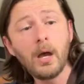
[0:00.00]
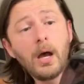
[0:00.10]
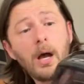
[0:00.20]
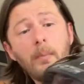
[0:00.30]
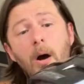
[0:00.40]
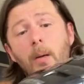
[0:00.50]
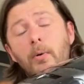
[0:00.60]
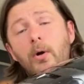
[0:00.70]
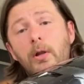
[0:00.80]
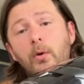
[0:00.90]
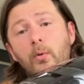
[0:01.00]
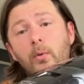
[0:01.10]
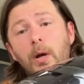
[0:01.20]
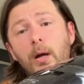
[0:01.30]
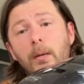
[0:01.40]
um, I'll put a
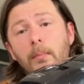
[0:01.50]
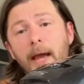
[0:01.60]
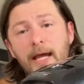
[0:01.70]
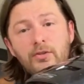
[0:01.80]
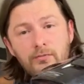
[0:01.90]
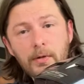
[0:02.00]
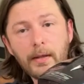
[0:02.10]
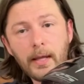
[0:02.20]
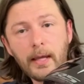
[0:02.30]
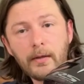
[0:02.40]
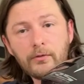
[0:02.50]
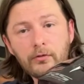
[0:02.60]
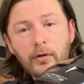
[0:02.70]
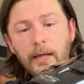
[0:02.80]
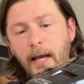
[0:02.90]
little um, extra there to
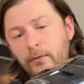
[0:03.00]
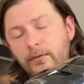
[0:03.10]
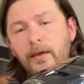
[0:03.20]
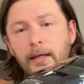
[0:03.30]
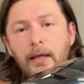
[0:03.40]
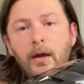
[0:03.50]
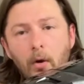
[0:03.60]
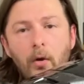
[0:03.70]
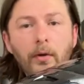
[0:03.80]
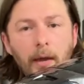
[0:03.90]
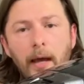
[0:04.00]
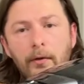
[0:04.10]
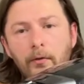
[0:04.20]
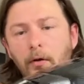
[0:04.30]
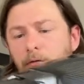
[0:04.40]
show you how to take it on
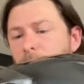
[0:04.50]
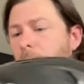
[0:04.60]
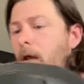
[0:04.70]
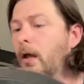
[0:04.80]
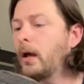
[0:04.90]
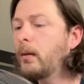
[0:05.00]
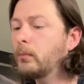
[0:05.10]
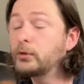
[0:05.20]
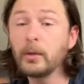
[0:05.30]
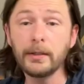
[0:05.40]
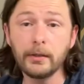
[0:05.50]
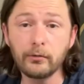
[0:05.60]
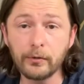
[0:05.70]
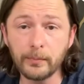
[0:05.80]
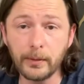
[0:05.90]
and off, um, which will only
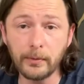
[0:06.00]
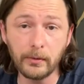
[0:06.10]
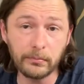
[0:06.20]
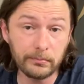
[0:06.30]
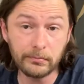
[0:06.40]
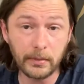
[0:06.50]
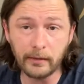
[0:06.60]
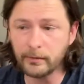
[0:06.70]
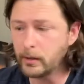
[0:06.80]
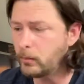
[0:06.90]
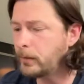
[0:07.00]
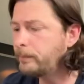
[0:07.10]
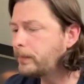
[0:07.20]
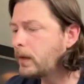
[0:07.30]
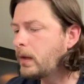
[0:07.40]
interest people who have the helmet.
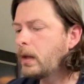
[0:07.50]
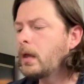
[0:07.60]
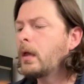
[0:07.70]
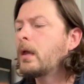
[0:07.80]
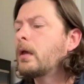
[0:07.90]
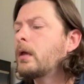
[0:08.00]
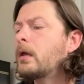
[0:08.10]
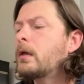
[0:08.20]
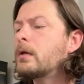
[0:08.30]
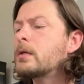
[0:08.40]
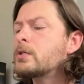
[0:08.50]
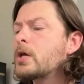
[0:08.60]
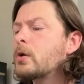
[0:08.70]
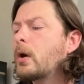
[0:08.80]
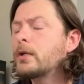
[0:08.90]

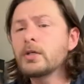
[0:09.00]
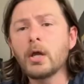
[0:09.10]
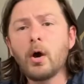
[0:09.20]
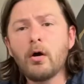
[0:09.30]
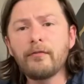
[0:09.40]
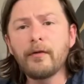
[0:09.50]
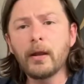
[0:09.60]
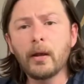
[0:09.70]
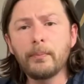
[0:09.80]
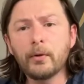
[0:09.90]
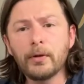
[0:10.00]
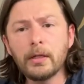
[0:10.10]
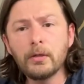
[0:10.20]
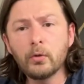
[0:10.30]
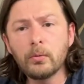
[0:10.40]
So I took it off and I put
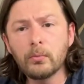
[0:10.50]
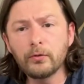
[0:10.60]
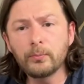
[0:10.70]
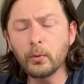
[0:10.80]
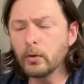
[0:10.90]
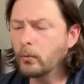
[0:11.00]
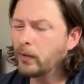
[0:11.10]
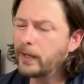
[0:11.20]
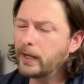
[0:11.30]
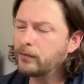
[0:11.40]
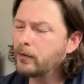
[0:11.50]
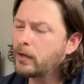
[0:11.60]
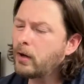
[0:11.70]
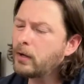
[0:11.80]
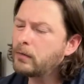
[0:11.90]
the normal spoiler on there because I
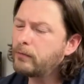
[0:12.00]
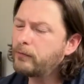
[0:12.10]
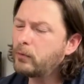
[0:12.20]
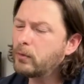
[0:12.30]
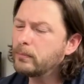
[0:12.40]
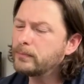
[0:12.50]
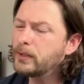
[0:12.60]
kind of thought, you